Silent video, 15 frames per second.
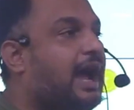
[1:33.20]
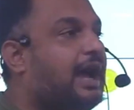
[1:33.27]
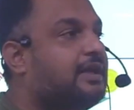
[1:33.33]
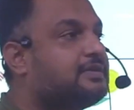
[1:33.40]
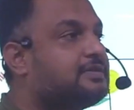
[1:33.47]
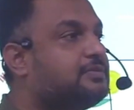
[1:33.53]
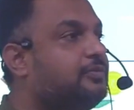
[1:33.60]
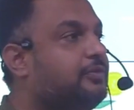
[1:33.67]

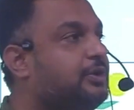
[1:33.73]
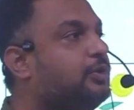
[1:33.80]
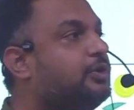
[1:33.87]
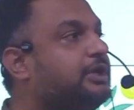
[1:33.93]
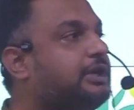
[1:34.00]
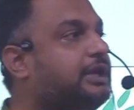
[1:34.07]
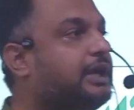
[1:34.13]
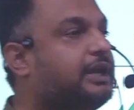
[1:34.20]
as we know
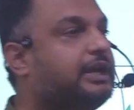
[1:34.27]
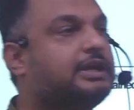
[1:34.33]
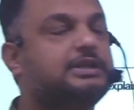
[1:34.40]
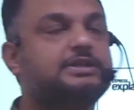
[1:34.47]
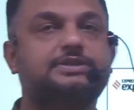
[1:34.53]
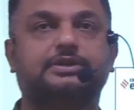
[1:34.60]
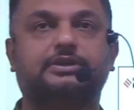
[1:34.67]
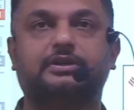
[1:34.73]
that
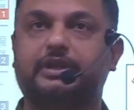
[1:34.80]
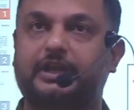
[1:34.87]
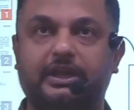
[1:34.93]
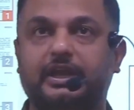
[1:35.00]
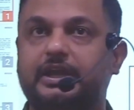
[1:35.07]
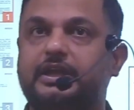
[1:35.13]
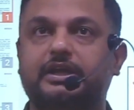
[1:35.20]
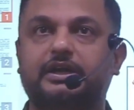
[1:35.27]
agriculture in
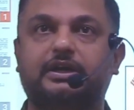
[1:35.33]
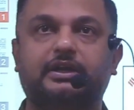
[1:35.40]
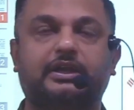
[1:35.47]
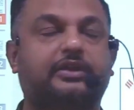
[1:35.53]
India,